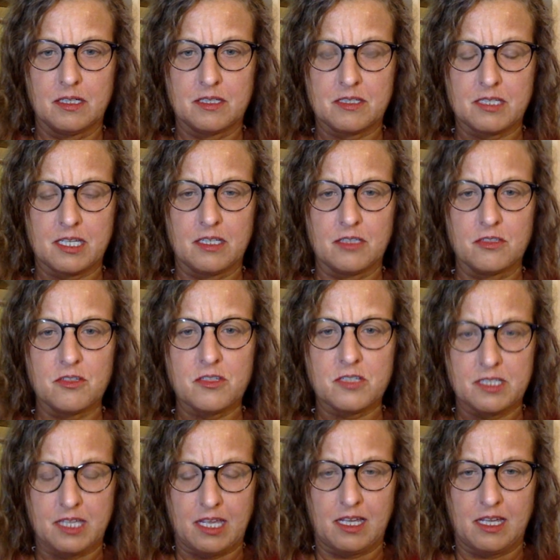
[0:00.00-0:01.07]

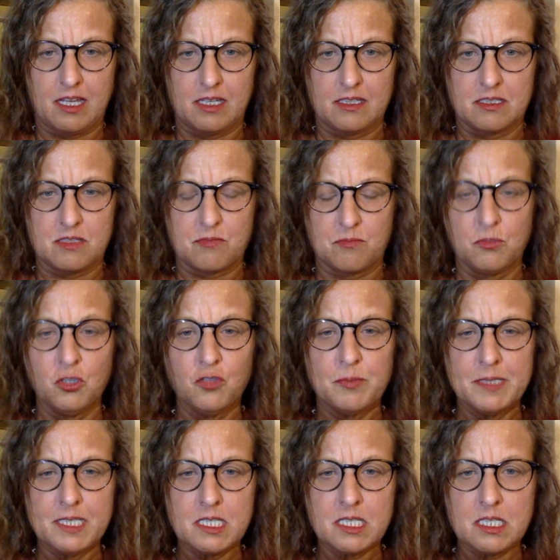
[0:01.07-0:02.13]
sales and
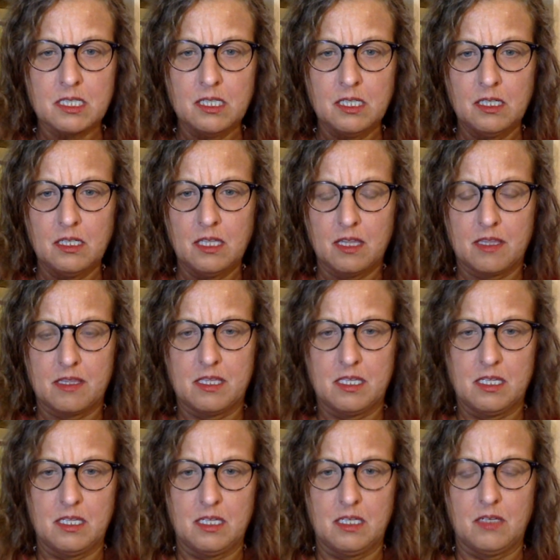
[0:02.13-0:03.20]
movement,
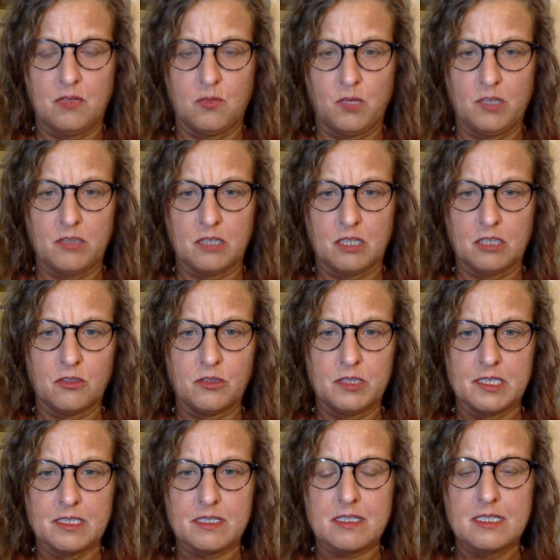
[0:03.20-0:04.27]
the railcar
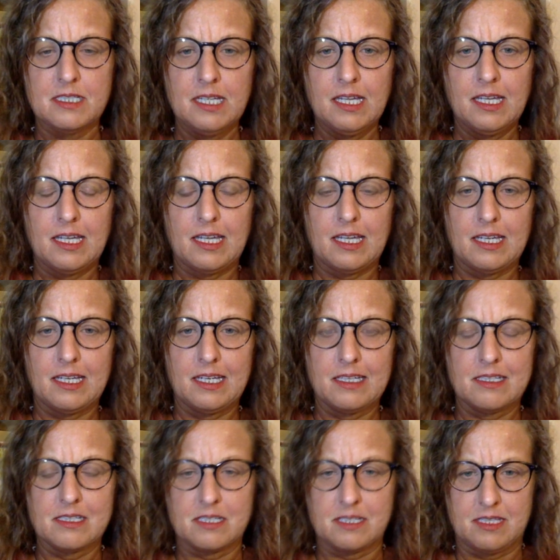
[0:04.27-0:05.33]
loadings,
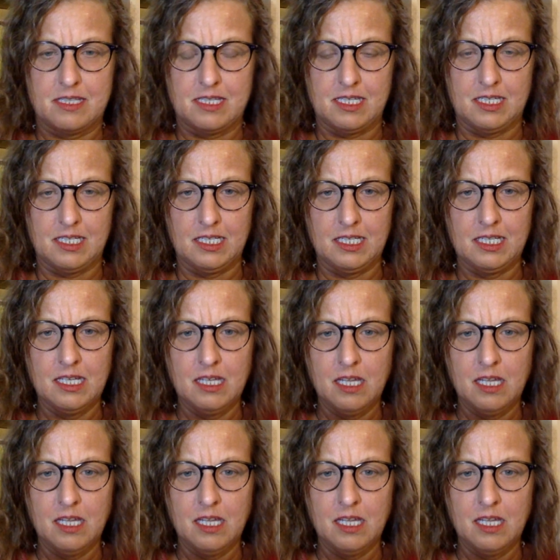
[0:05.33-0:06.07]
and the